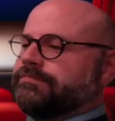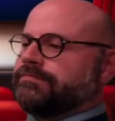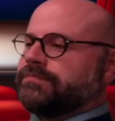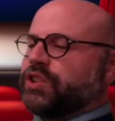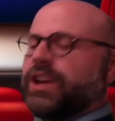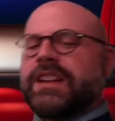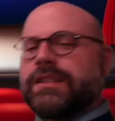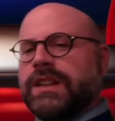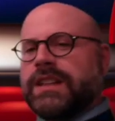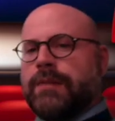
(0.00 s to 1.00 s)
So I
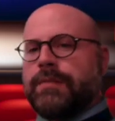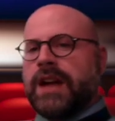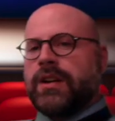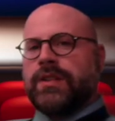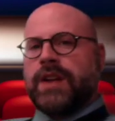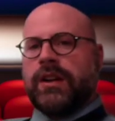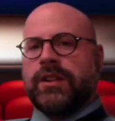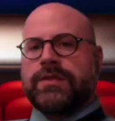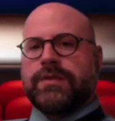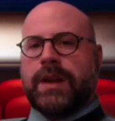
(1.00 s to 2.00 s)
activate that background
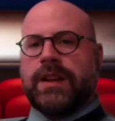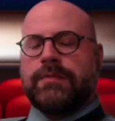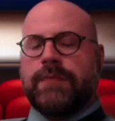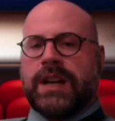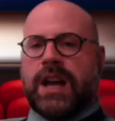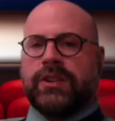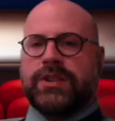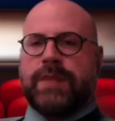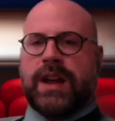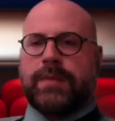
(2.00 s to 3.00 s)
knowledge from my knowledge
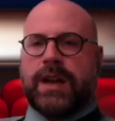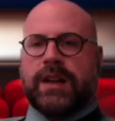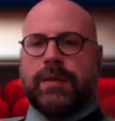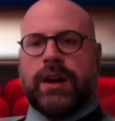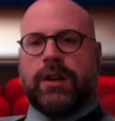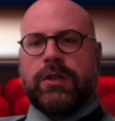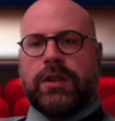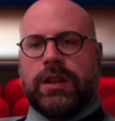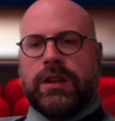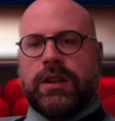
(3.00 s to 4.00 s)
backpack about
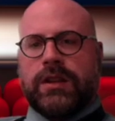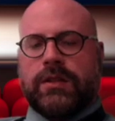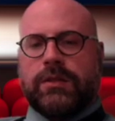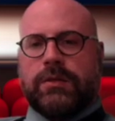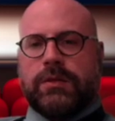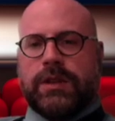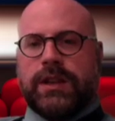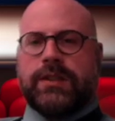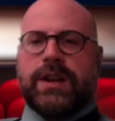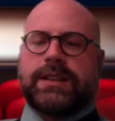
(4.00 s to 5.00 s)

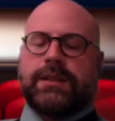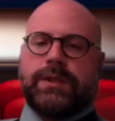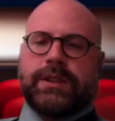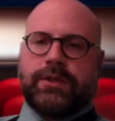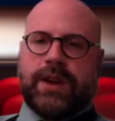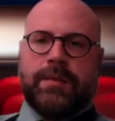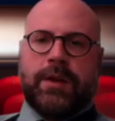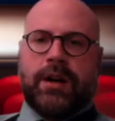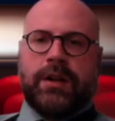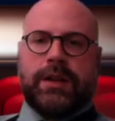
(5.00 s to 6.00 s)
interacting with a
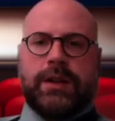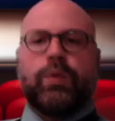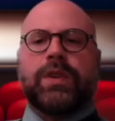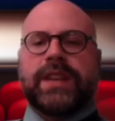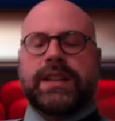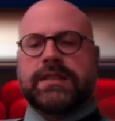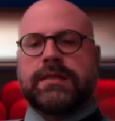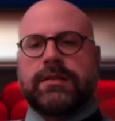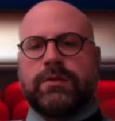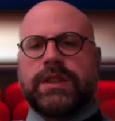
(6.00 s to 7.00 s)
grandma and what
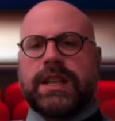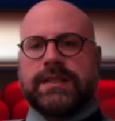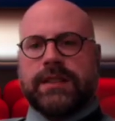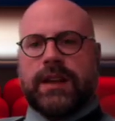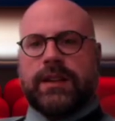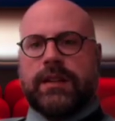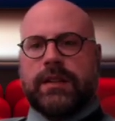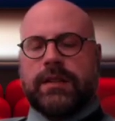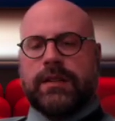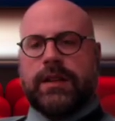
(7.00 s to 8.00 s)
that's like.